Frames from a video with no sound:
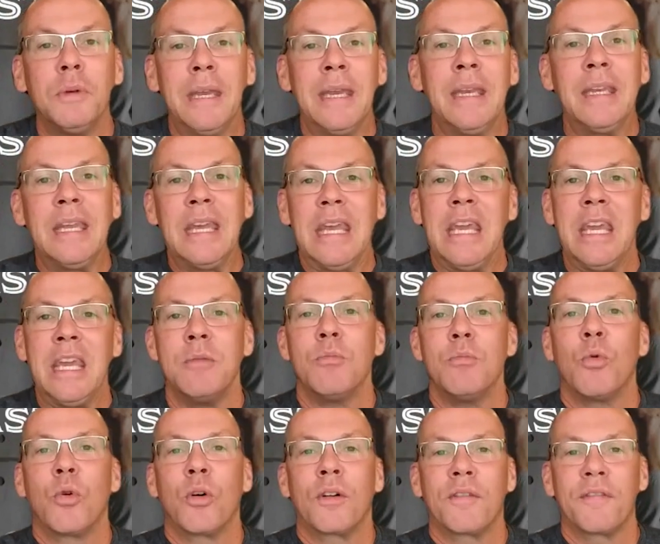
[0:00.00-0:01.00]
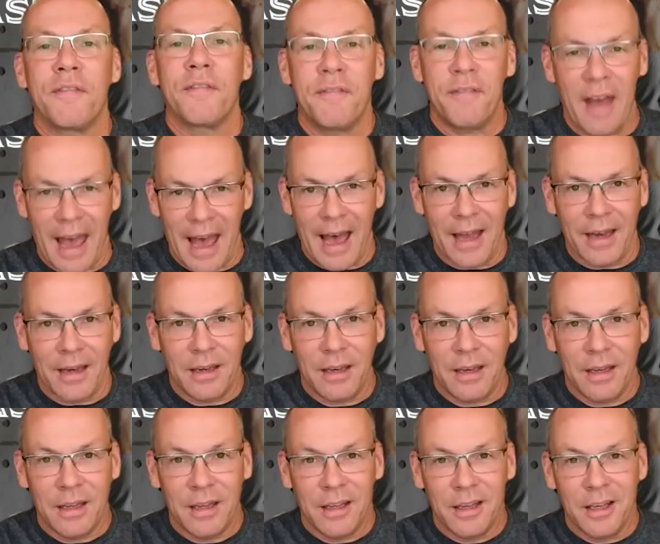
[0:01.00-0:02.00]
you need to eat more fat
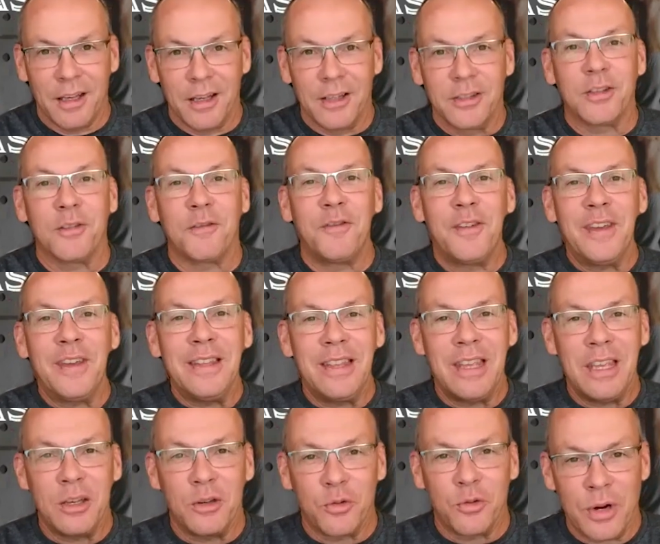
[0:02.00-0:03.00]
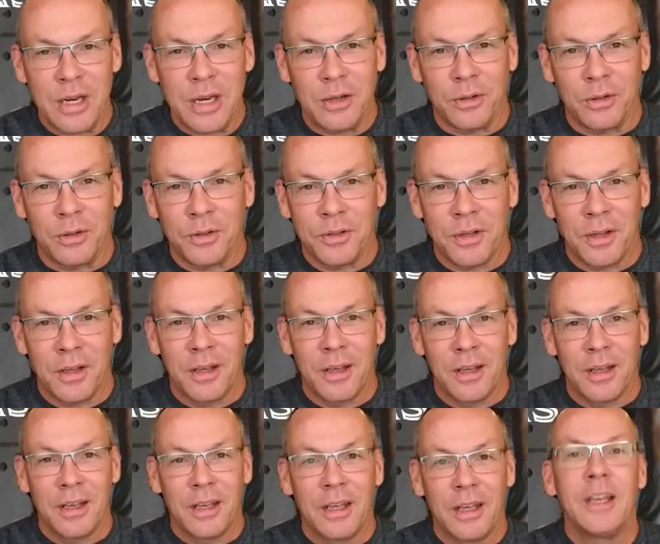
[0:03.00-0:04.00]
to feed the adrenals
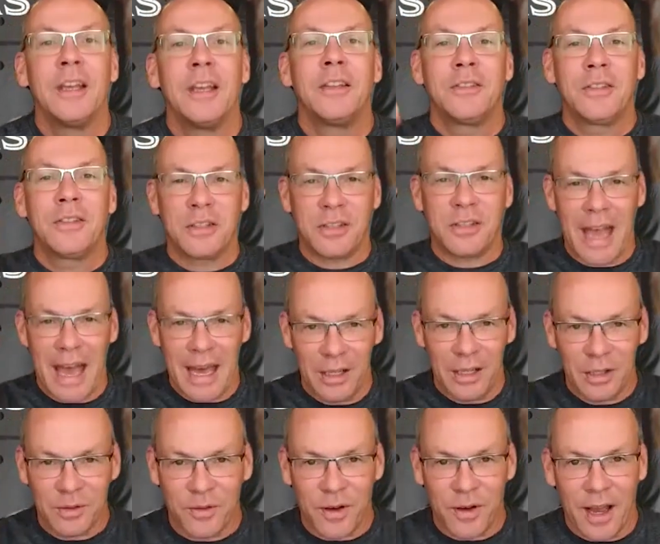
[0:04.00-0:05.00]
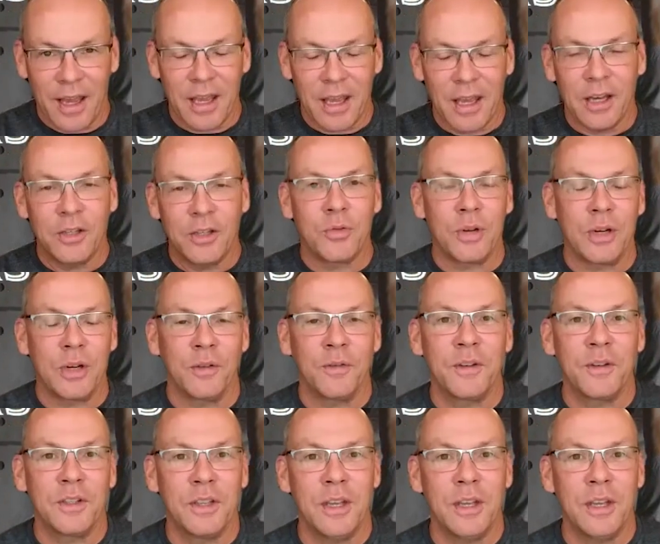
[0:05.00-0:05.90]
to satisfy adrenal